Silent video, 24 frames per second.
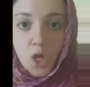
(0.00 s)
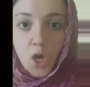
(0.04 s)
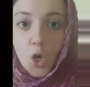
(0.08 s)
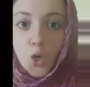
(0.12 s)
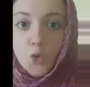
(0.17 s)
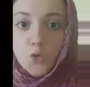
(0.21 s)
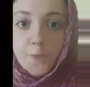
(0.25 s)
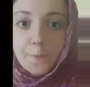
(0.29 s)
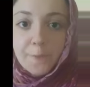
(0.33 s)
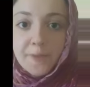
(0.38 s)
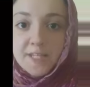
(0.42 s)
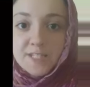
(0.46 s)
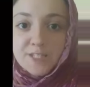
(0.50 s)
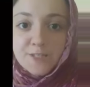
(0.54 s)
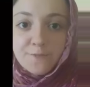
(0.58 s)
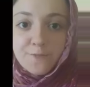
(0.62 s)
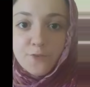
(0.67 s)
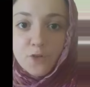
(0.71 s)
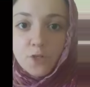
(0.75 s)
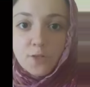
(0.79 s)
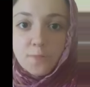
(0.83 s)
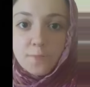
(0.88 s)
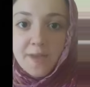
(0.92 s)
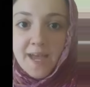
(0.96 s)
Will the
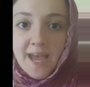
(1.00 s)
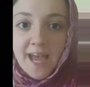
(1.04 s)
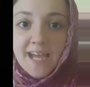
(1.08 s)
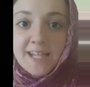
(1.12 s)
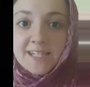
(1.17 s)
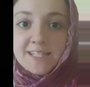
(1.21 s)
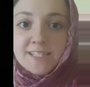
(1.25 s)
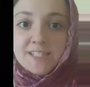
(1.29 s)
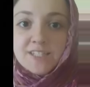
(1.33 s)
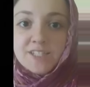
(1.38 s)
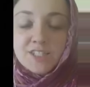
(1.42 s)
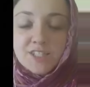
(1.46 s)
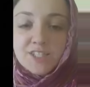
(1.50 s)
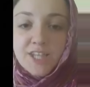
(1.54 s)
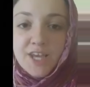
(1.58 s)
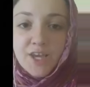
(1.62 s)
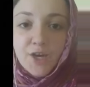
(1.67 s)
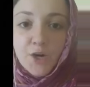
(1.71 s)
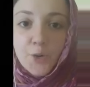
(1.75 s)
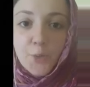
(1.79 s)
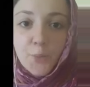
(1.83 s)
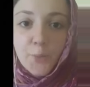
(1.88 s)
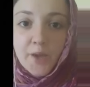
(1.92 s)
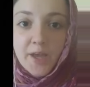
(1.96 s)
pitiful man
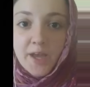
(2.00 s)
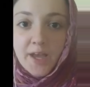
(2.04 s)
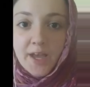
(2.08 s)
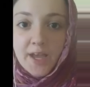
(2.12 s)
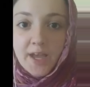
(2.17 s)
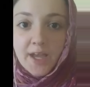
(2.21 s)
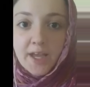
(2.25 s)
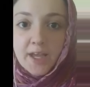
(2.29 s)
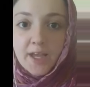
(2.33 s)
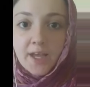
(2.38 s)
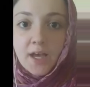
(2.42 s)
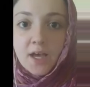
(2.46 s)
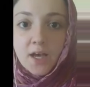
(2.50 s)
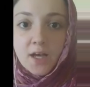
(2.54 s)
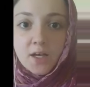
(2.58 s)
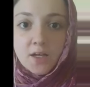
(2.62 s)
stay away?